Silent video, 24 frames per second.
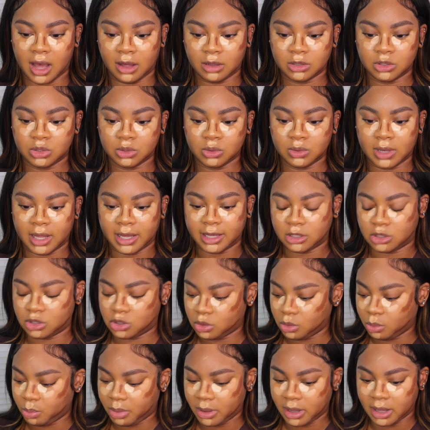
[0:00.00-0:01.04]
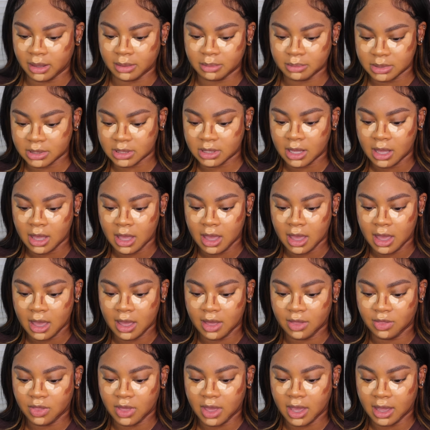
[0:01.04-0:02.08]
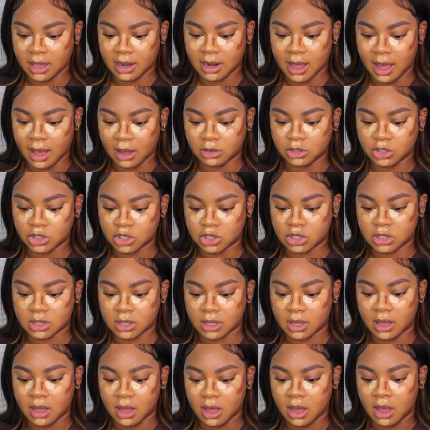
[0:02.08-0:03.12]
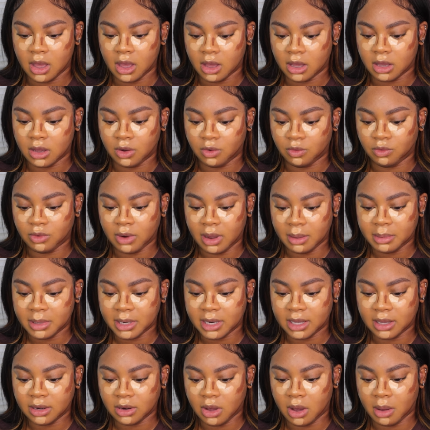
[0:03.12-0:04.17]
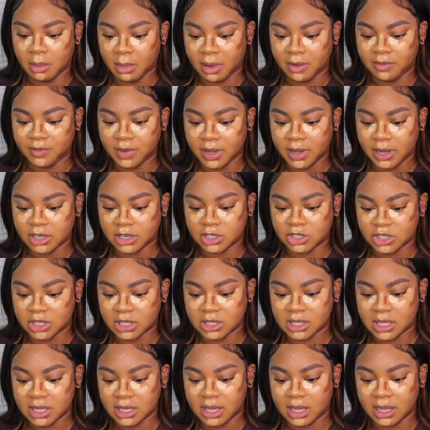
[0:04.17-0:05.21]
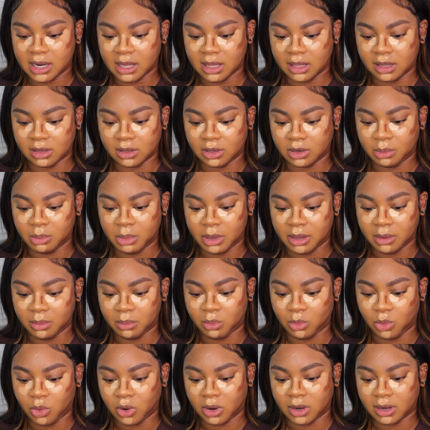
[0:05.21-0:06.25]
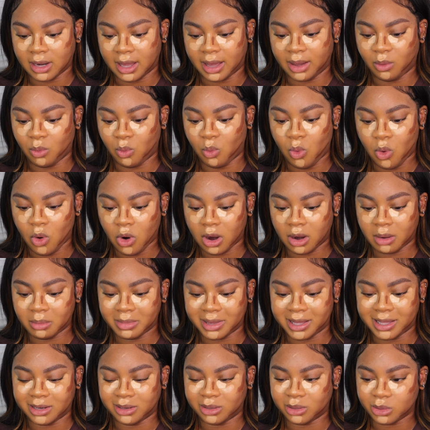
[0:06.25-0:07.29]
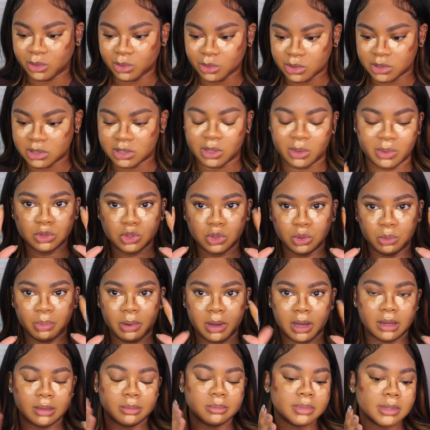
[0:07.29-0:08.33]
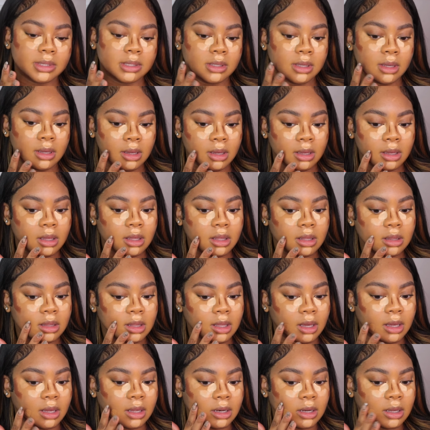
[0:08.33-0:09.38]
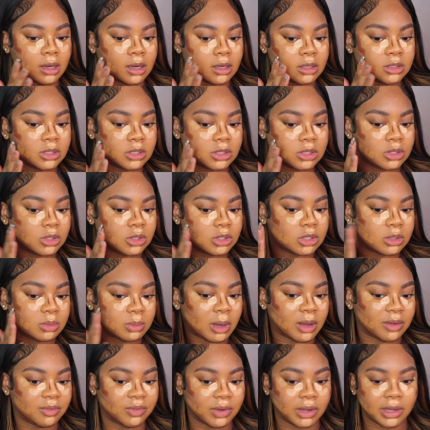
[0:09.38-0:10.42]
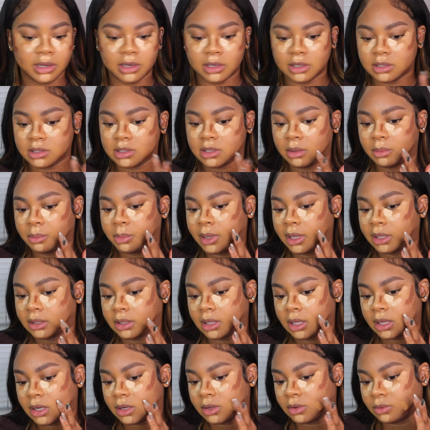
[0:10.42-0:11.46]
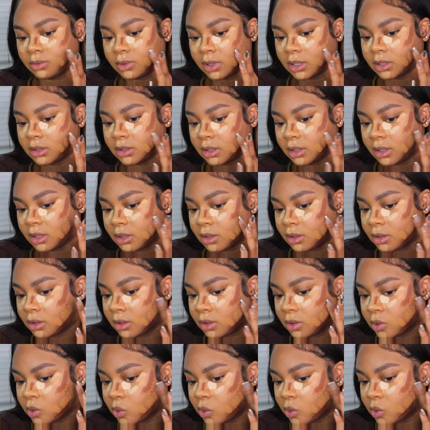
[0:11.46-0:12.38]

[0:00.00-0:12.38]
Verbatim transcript: I'll do like 2 pumps, and then I'll just rub it in on my fingers just to get it a little bit more like warm and loose. So 2 pumps, and then I'll just use my fingers and pat that in right there,